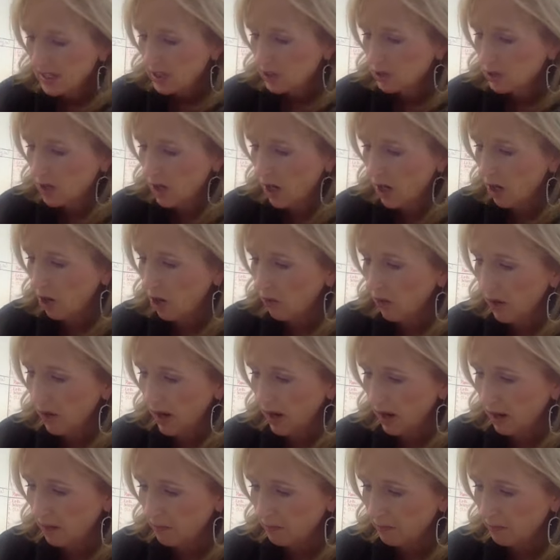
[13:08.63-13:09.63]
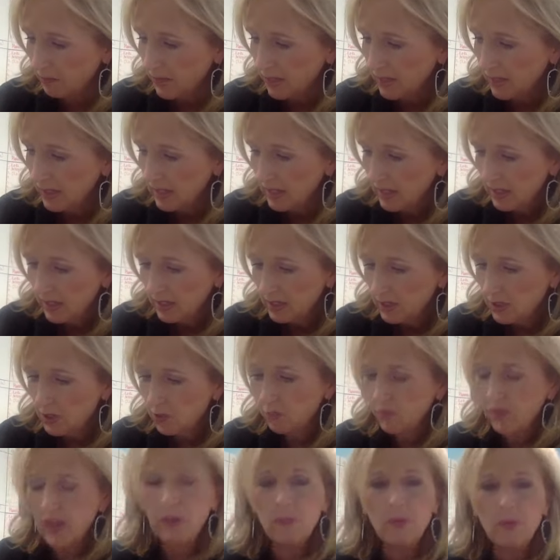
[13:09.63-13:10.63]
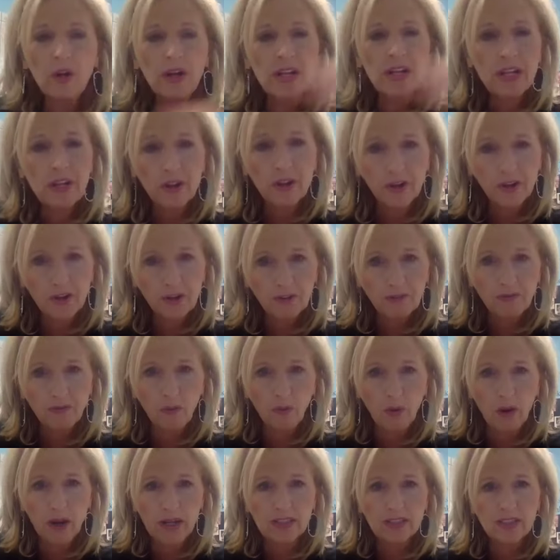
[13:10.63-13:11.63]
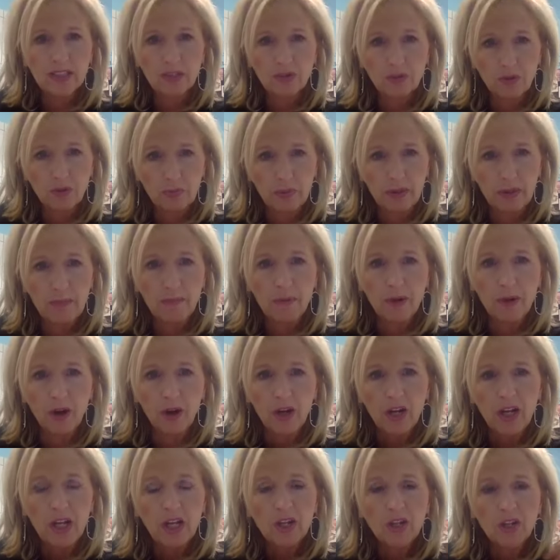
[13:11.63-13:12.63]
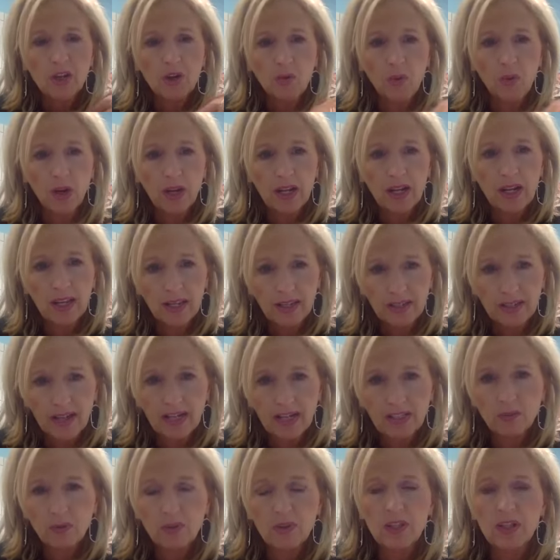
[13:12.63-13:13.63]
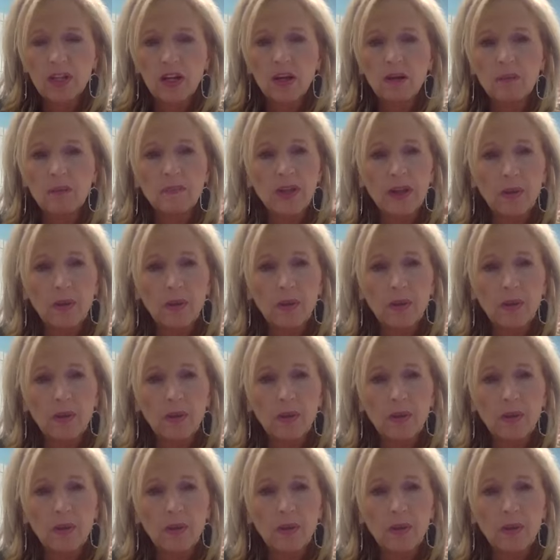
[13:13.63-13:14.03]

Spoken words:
So they want to hear your voice, because remember, you want to connect with them.